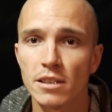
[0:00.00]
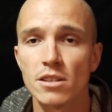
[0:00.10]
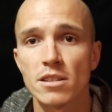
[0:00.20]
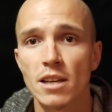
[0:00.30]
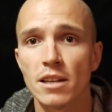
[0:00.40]
it is
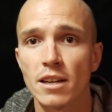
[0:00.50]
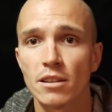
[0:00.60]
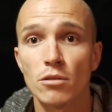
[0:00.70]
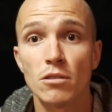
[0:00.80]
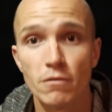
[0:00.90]
standing at
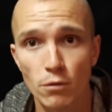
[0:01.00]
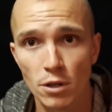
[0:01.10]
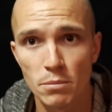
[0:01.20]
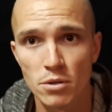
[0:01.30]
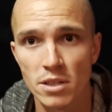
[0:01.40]
only
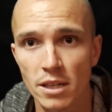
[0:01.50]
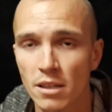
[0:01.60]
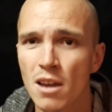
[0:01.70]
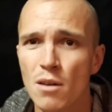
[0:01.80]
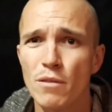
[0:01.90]
40%.
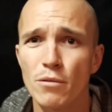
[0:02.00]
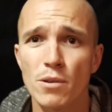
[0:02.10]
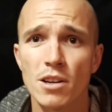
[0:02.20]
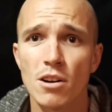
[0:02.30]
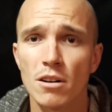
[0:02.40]
We've
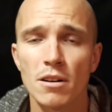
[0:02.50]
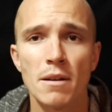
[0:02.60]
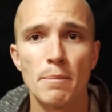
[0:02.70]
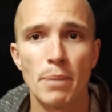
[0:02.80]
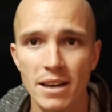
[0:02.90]
already gone
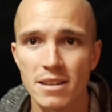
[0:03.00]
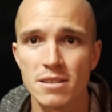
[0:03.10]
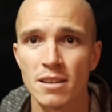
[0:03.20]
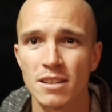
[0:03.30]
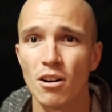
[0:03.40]

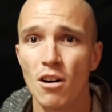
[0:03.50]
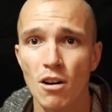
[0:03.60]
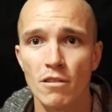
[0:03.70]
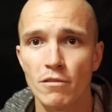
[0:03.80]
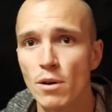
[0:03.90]
past the
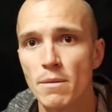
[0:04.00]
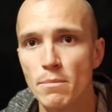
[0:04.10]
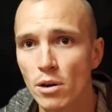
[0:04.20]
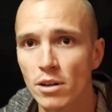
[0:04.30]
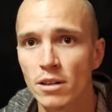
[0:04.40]
halfway
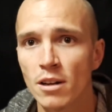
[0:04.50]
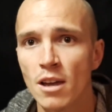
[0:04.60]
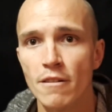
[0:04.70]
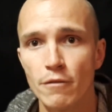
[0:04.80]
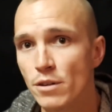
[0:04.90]
mark
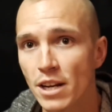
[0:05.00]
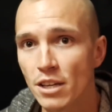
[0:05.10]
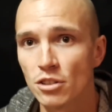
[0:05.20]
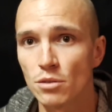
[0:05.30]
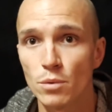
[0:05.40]
for
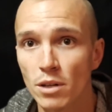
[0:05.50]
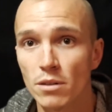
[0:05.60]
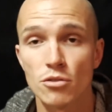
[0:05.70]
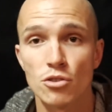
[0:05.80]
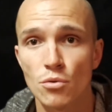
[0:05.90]
nature. We are
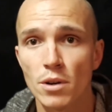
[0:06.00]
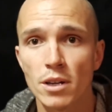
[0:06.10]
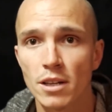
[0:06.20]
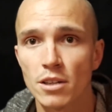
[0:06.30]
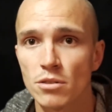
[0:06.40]
destroying
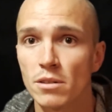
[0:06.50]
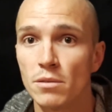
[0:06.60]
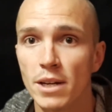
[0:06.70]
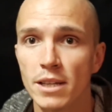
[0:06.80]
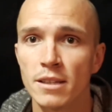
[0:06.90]
nature at a
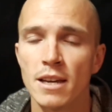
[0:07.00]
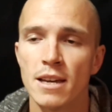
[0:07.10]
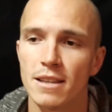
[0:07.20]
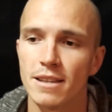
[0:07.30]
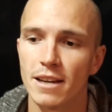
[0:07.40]
rate
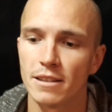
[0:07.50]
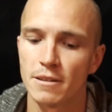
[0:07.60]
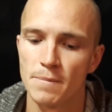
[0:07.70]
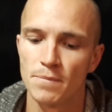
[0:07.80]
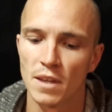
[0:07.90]
that
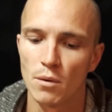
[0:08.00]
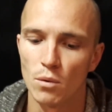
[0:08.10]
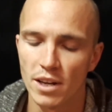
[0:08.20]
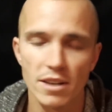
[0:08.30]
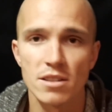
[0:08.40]

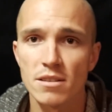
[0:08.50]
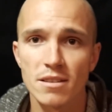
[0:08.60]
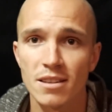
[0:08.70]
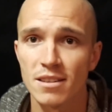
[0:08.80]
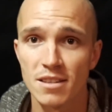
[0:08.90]

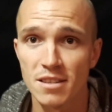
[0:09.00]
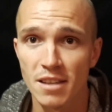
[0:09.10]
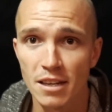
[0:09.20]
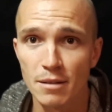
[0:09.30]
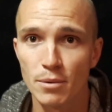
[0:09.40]
isn't
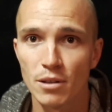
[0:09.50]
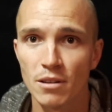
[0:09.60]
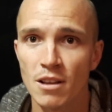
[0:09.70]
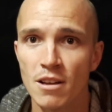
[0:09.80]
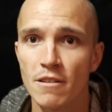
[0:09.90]

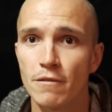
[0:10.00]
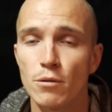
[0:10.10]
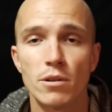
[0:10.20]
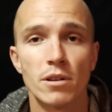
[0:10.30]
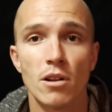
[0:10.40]
sustainable
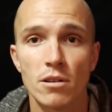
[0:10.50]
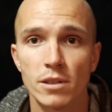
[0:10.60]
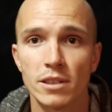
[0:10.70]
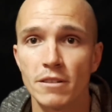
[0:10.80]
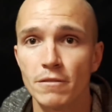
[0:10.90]
for a long
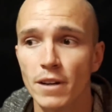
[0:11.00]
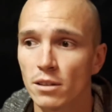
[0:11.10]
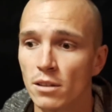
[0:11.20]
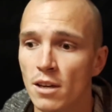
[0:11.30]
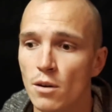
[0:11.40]
run. In
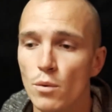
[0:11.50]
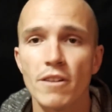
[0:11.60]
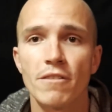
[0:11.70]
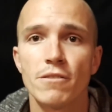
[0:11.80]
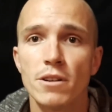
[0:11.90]
fact, we
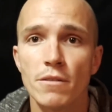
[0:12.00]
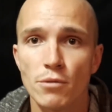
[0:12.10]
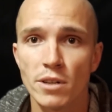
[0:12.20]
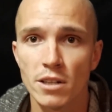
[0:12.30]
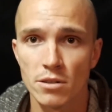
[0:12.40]
have
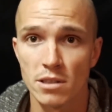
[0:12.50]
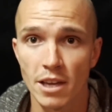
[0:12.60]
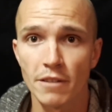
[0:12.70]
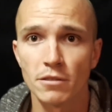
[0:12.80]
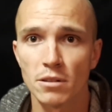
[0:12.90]
33 years
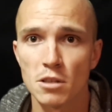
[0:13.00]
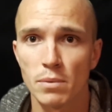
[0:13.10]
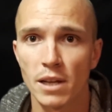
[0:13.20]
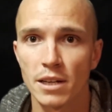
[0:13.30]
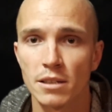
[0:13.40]
left on this
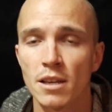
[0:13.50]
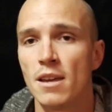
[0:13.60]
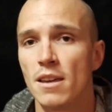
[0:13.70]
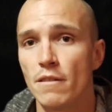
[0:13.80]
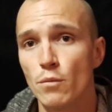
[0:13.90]
planet
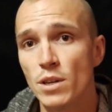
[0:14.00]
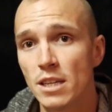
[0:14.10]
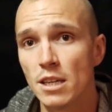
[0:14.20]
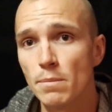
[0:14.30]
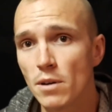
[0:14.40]
if we
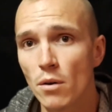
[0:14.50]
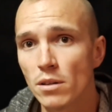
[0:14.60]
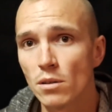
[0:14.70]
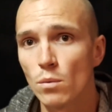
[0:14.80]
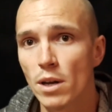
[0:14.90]
keep going
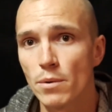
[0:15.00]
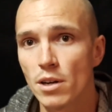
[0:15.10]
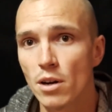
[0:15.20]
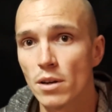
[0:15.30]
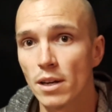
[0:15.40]
the way we're
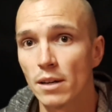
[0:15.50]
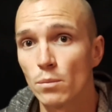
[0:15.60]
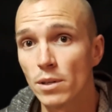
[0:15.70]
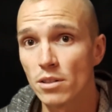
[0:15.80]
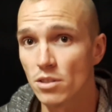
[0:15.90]
going, and
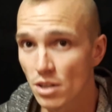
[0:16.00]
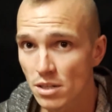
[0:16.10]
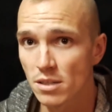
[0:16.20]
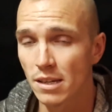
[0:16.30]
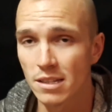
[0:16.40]
we are
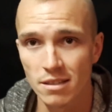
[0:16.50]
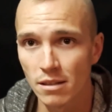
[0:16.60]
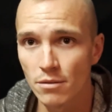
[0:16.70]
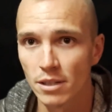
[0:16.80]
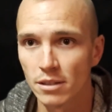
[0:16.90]
just
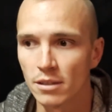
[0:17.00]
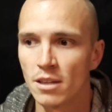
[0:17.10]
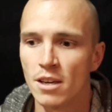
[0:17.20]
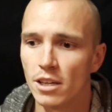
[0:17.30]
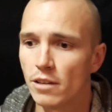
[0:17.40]
accelerating.
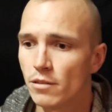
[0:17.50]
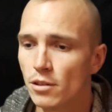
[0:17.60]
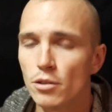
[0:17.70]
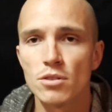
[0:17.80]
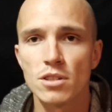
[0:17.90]
Even though
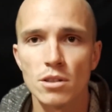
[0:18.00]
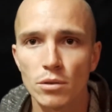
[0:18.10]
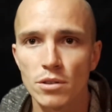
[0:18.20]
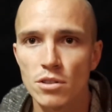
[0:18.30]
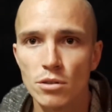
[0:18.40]
you see all
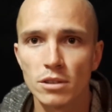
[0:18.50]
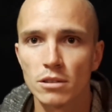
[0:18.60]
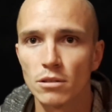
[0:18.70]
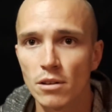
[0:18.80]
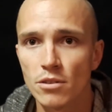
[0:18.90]
these new
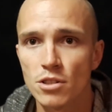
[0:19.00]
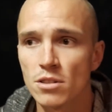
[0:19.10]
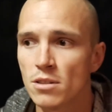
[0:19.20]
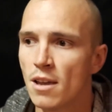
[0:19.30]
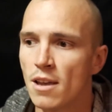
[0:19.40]

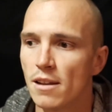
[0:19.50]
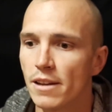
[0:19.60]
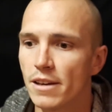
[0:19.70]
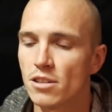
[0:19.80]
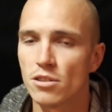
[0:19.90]
technologies
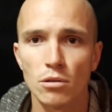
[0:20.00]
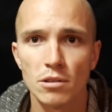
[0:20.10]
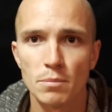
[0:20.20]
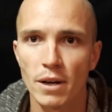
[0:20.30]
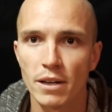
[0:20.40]
like solar
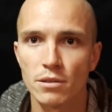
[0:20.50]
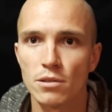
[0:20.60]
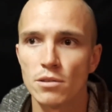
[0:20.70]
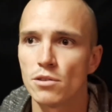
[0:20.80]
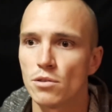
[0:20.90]

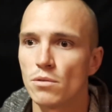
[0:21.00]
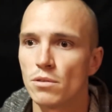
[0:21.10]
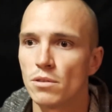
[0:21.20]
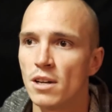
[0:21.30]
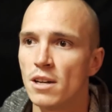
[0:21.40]
panels
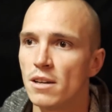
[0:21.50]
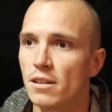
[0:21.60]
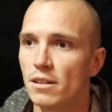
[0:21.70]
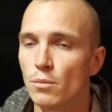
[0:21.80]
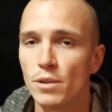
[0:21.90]
or
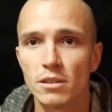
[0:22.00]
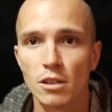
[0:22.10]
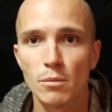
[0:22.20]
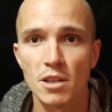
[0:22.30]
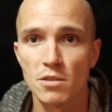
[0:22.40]
wind
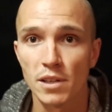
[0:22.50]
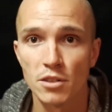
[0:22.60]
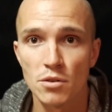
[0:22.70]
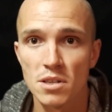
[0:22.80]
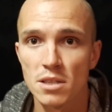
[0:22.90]
turbines for
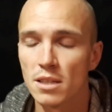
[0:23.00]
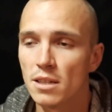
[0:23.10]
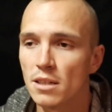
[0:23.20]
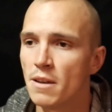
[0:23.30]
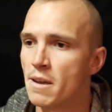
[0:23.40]

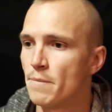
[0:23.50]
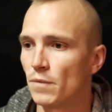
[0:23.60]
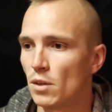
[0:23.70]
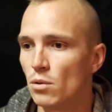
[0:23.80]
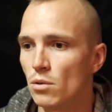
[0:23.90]
electricity
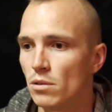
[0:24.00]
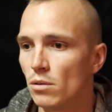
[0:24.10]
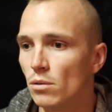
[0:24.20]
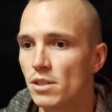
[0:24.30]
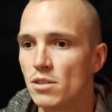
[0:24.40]
or
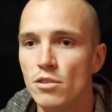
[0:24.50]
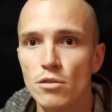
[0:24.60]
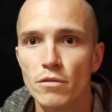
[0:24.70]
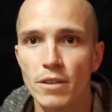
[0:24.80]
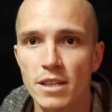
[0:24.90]
all these
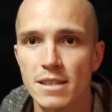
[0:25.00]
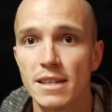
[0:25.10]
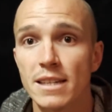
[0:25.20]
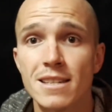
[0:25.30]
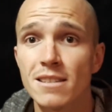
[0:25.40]
new things,
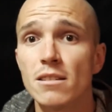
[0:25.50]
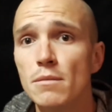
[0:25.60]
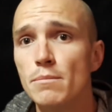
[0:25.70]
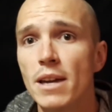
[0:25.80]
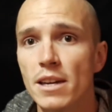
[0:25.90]
it's still
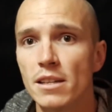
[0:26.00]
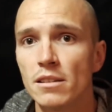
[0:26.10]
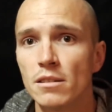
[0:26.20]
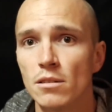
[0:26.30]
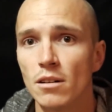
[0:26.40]

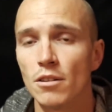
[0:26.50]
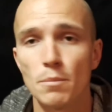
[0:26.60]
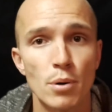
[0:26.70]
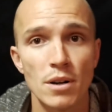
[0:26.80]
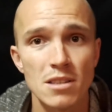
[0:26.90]
made on the
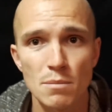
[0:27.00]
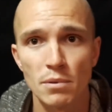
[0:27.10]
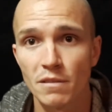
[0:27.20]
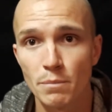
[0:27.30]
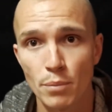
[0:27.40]
principle
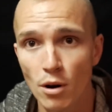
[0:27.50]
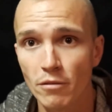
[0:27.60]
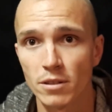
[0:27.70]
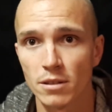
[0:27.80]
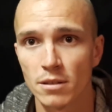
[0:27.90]
of
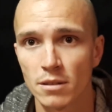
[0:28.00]
profit.